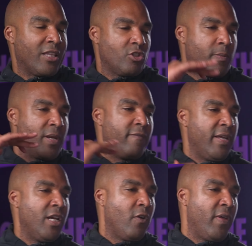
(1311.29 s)
there should be a
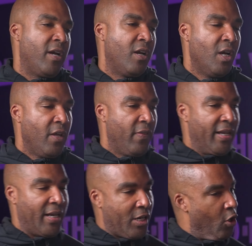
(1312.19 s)
video there
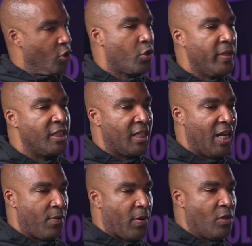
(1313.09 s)
that goes through each and
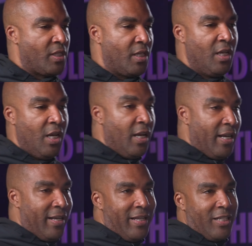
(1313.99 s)
every person,
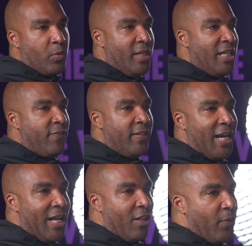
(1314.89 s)
and then this would have definitely
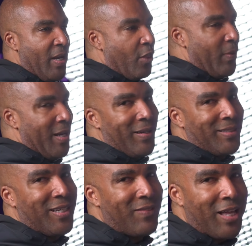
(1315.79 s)
got a 3 out of 3. I don't like
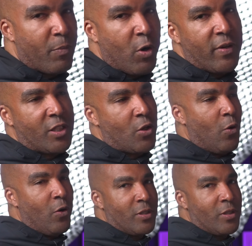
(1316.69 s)
to give a lot of perfect scores.